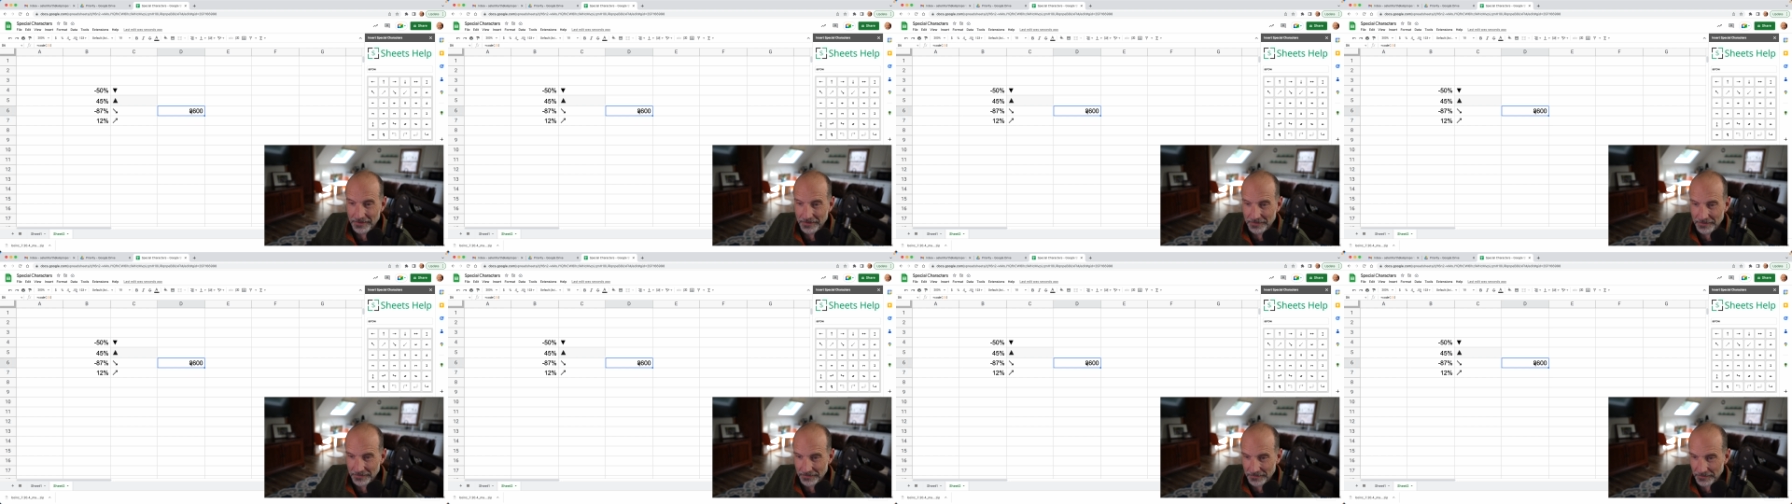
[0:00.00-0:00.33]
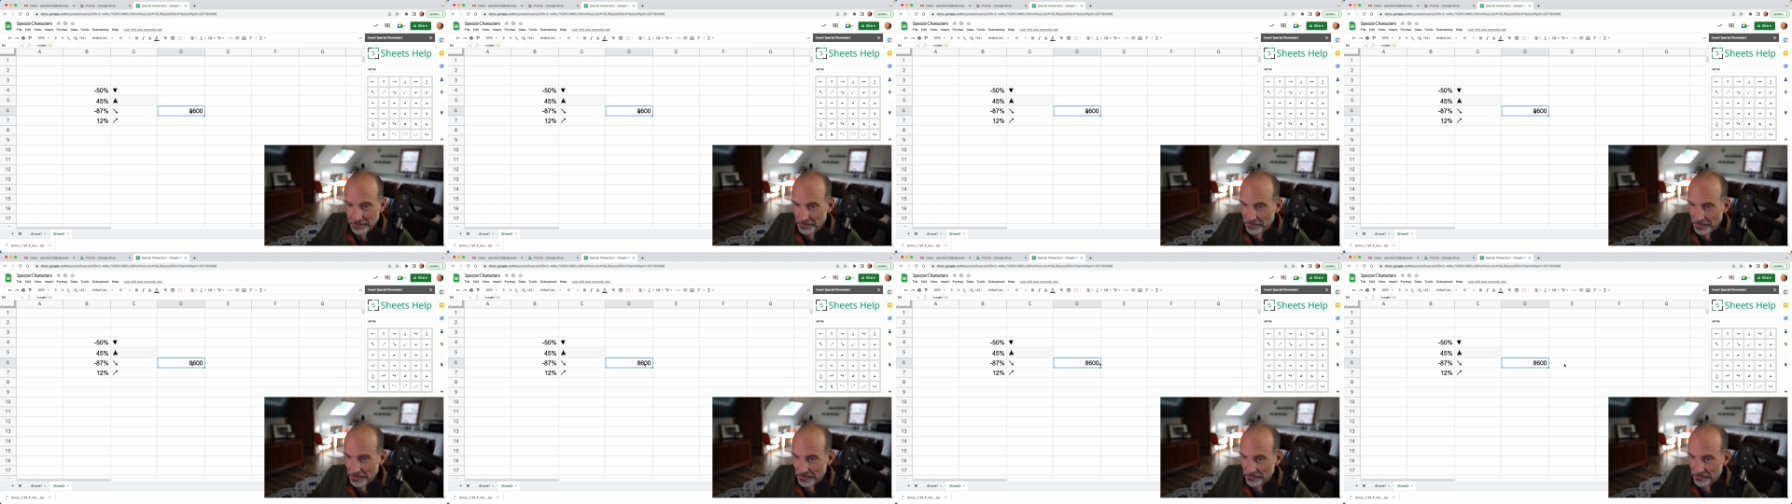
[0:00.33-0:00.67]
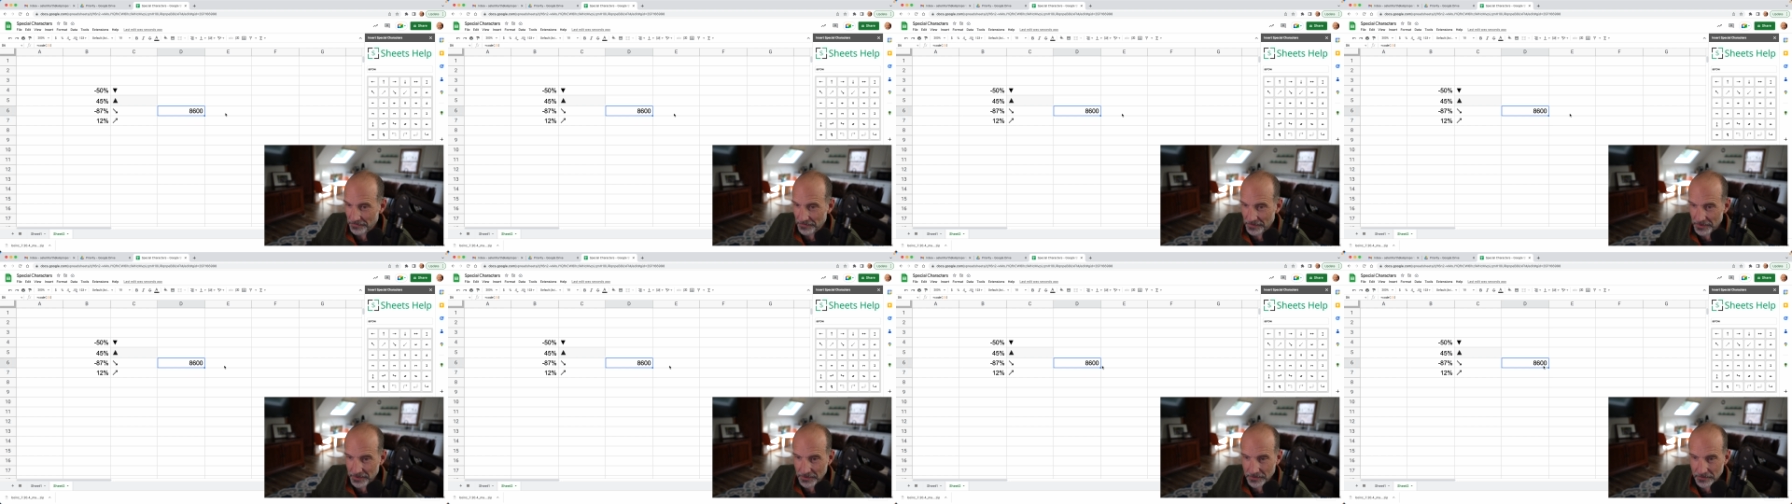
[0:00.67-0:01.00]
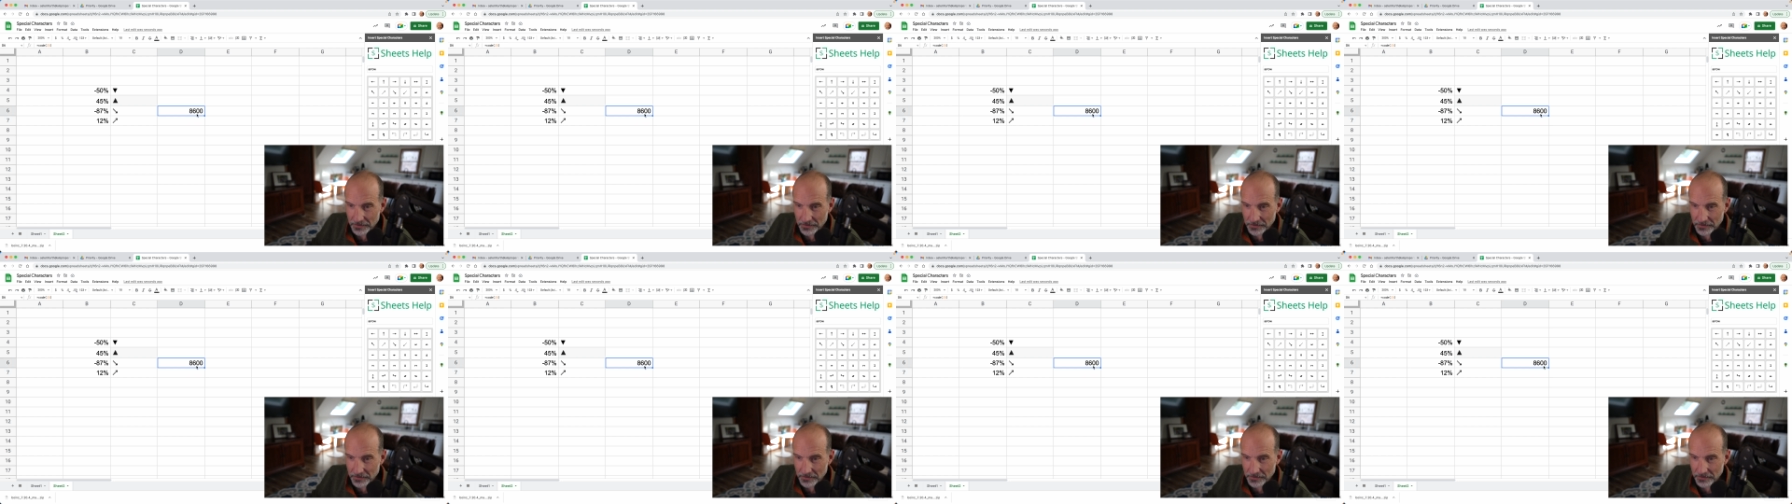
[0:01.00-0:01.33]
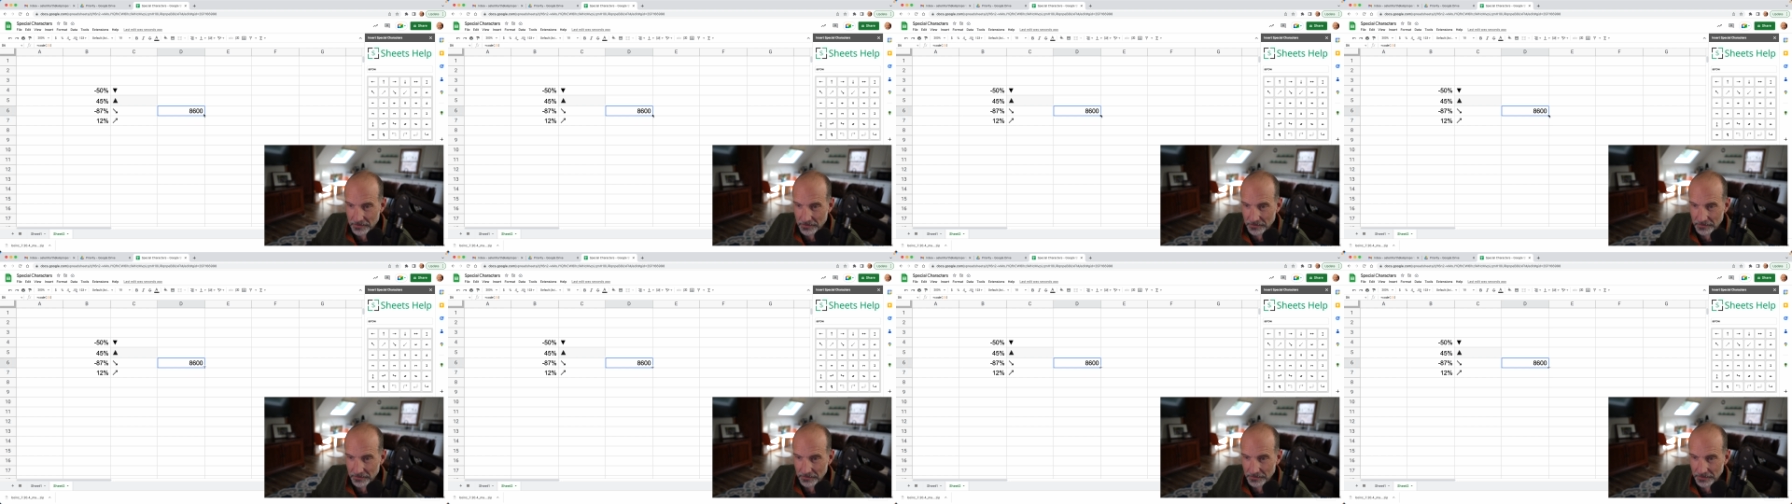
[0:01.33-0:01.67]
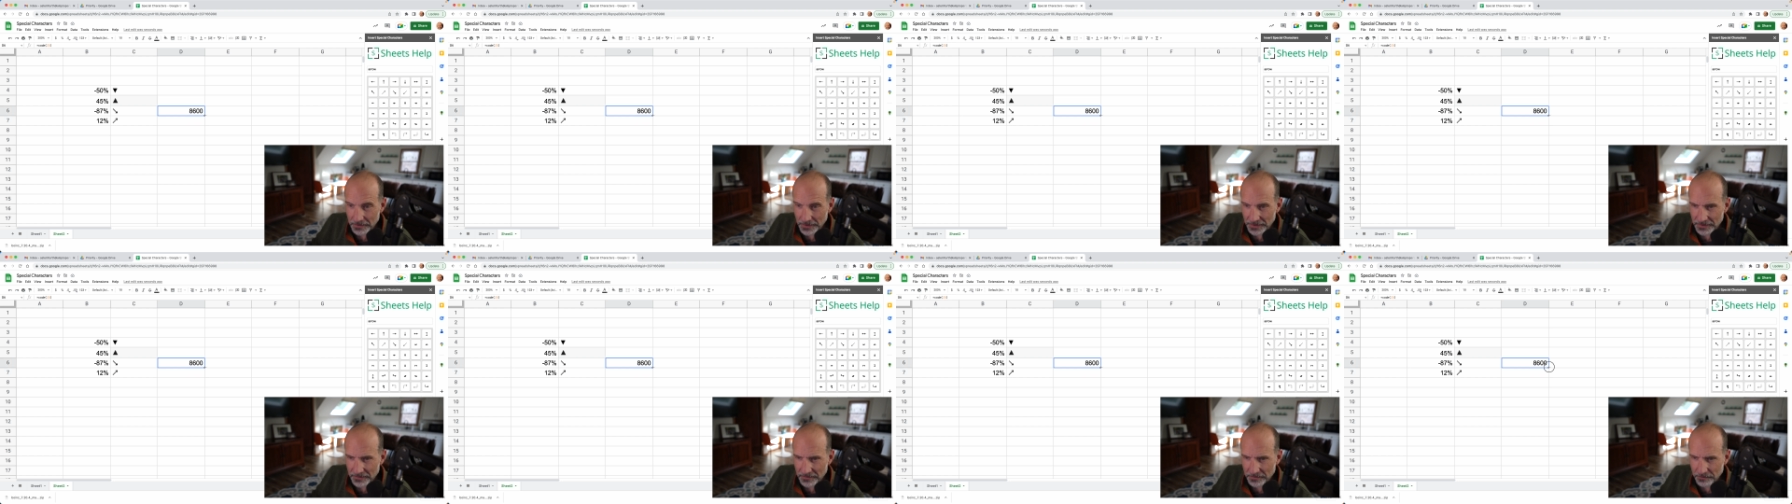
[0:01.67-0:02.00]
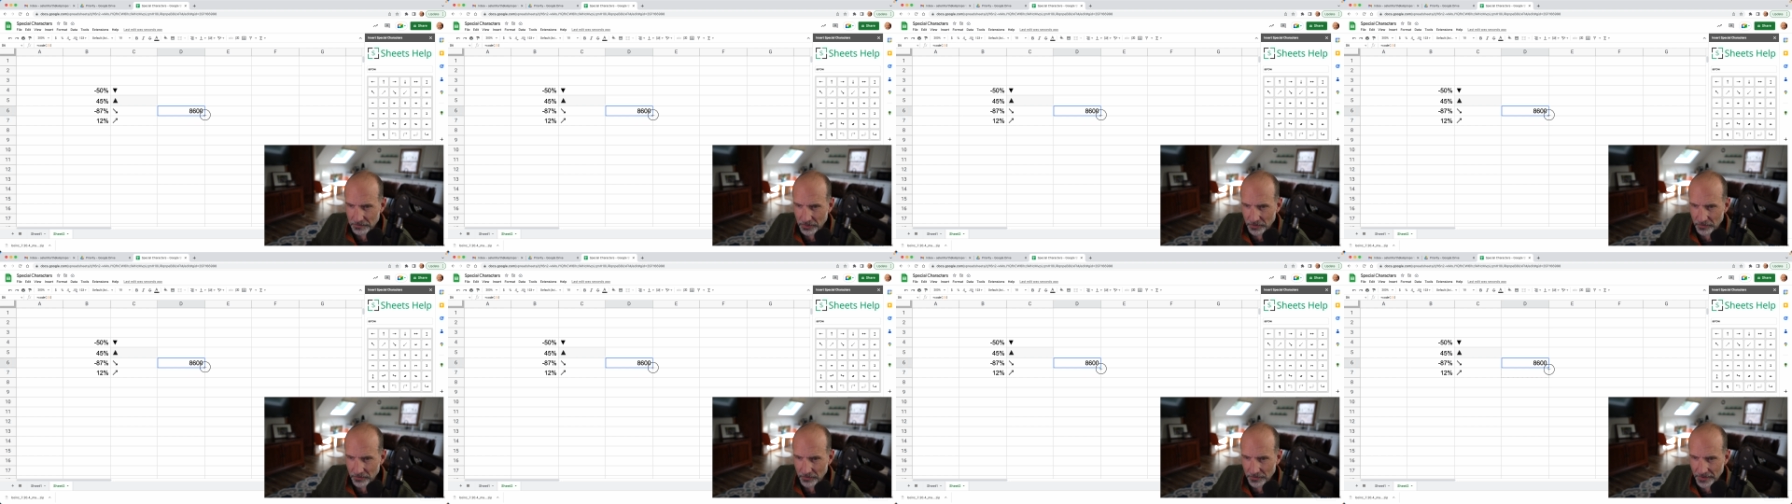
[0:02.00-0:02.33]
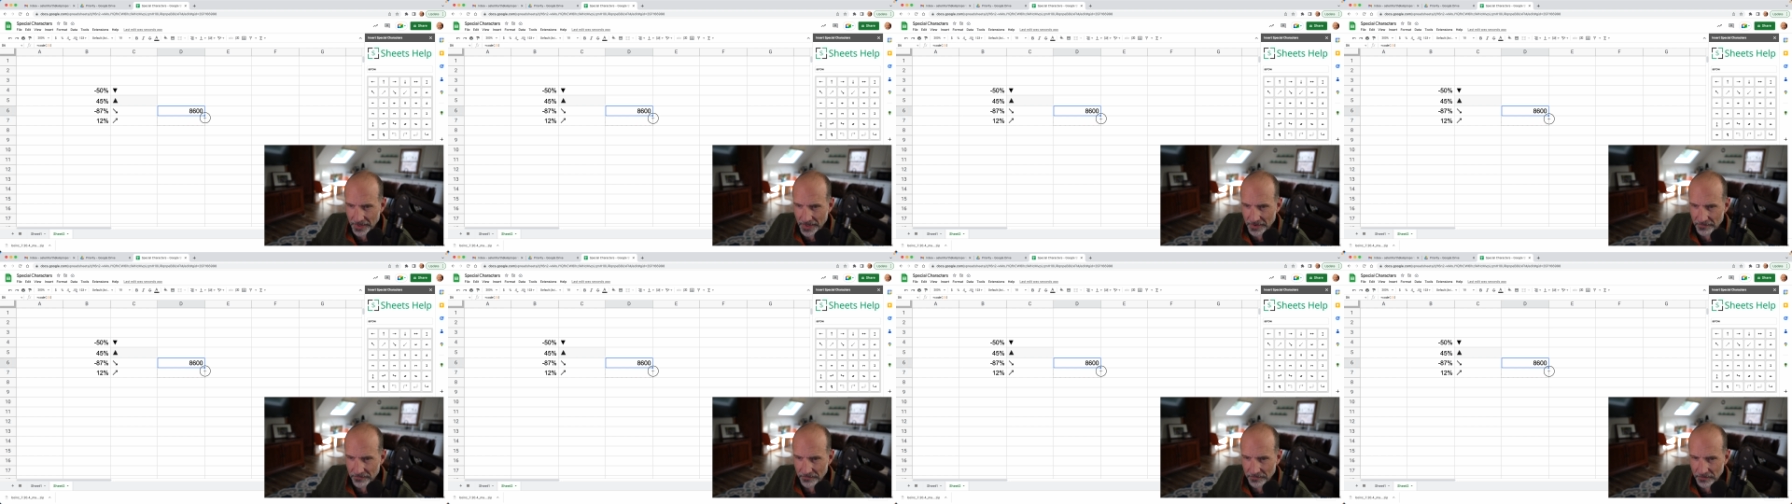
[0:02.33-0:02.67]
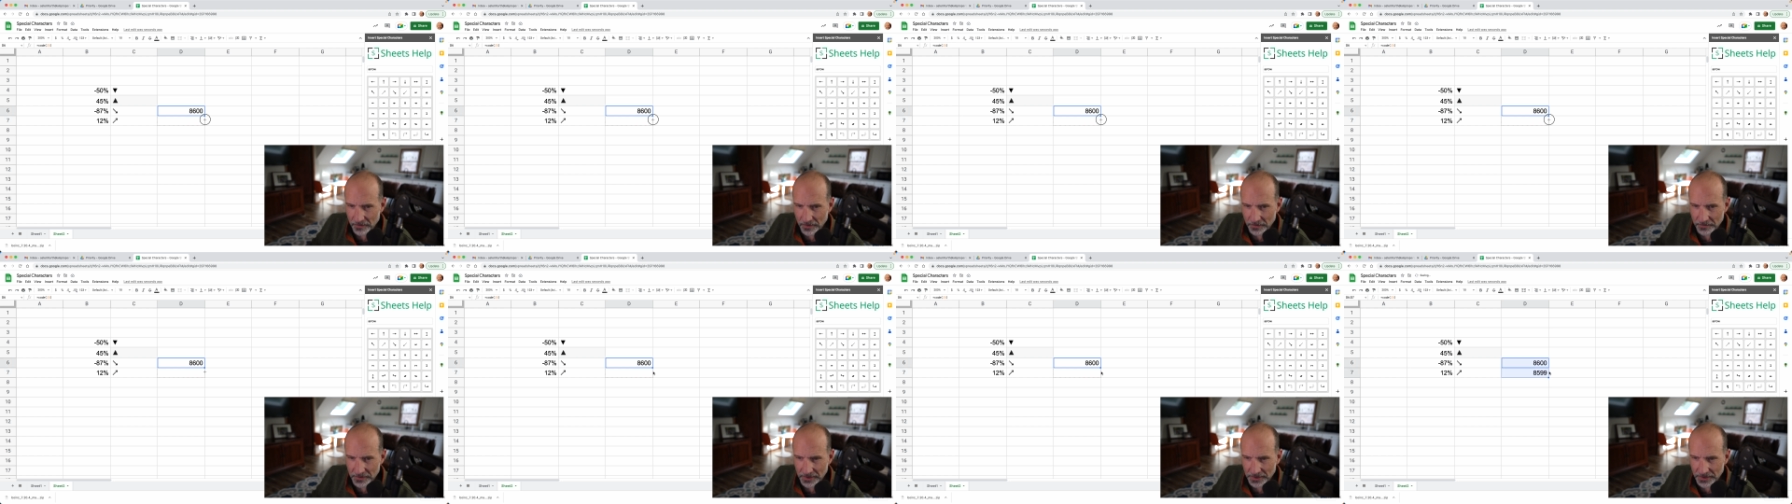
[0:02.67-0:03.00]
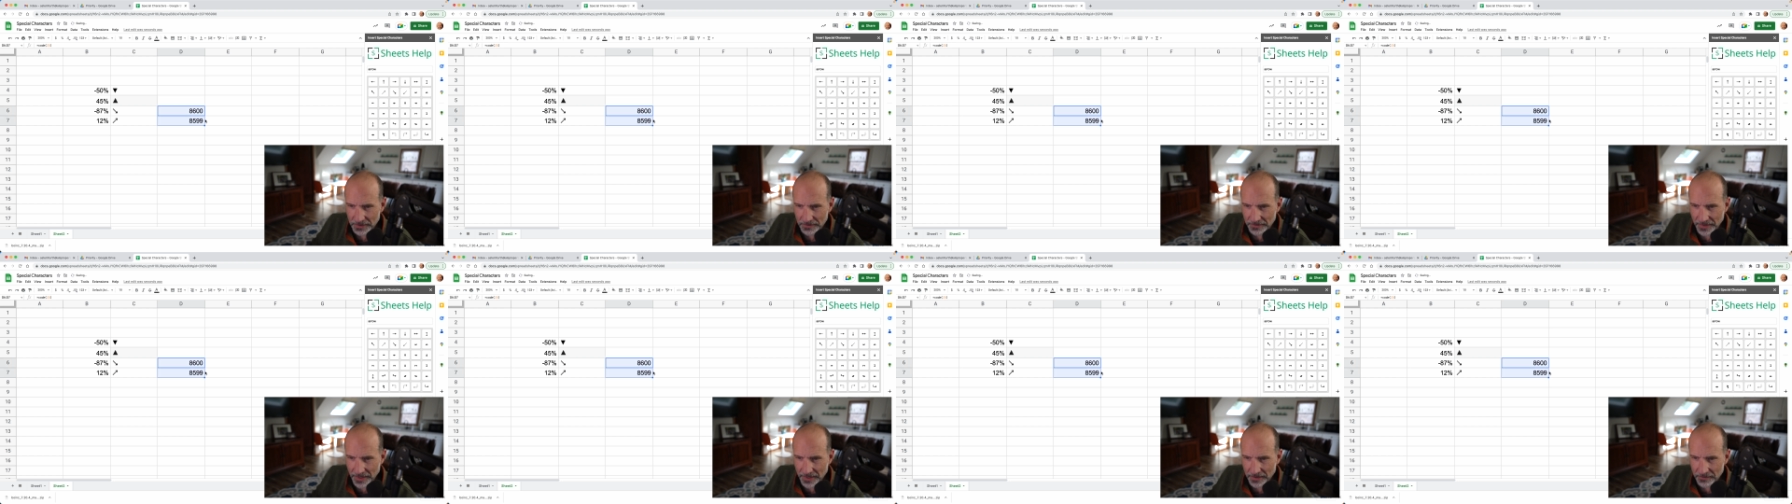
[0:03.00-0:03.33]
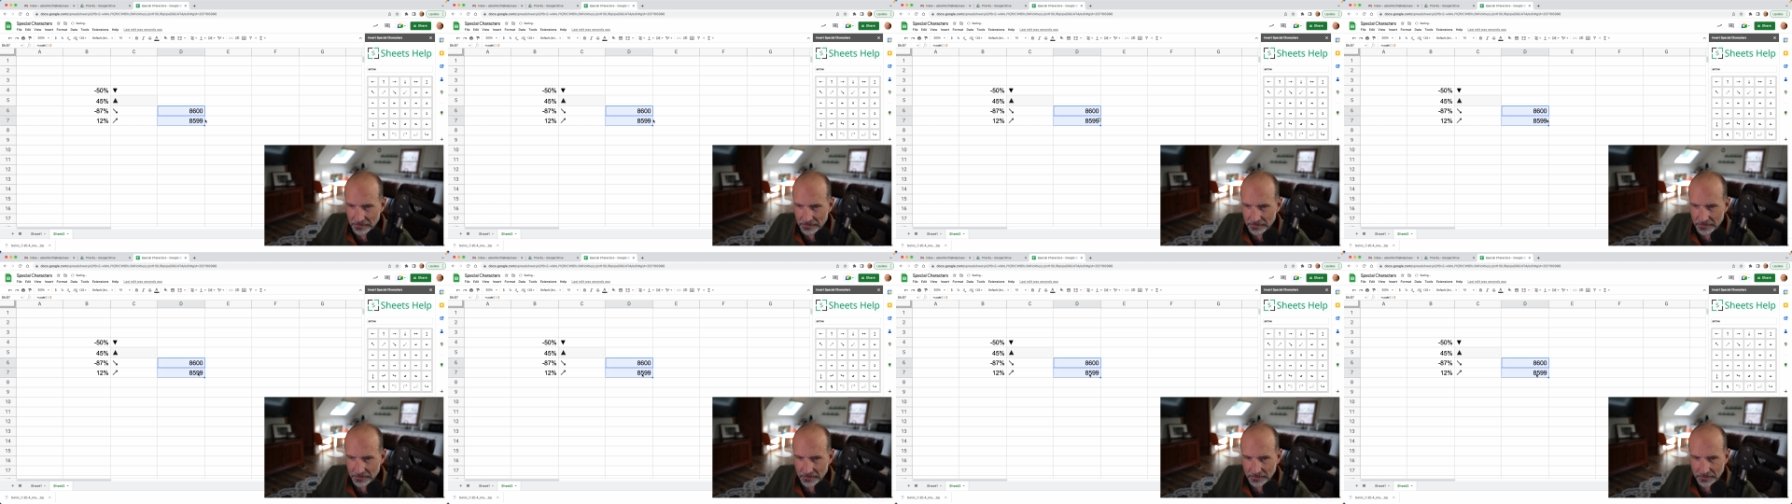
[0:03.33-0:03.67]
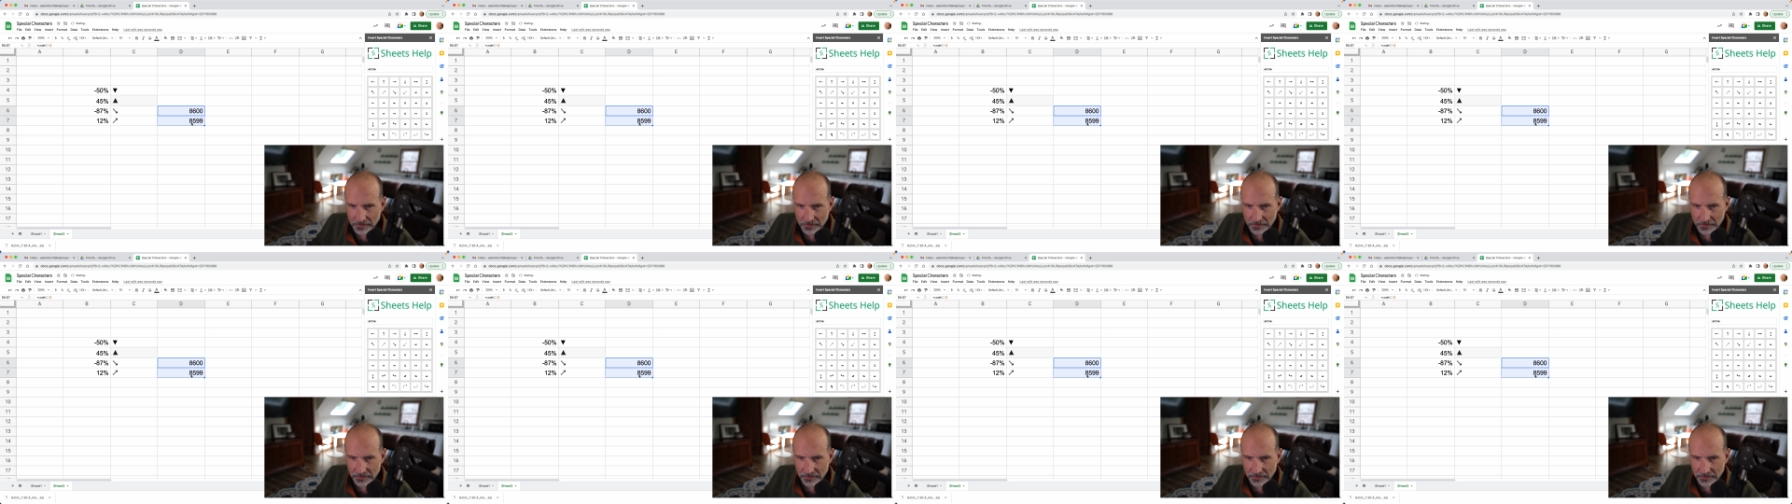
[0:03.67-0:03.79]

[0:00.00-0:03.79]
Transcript: So if you, let's pull that formula down.